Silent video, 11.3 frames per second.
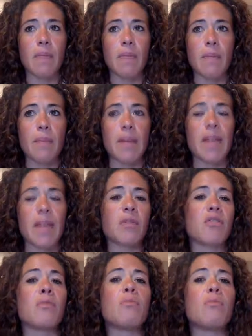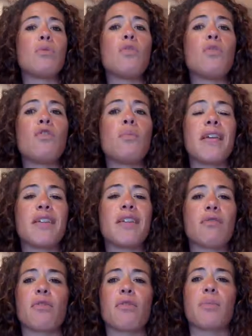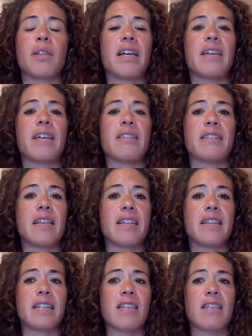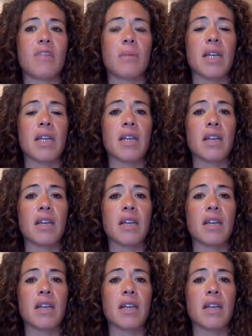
been able to move me through a place that has given me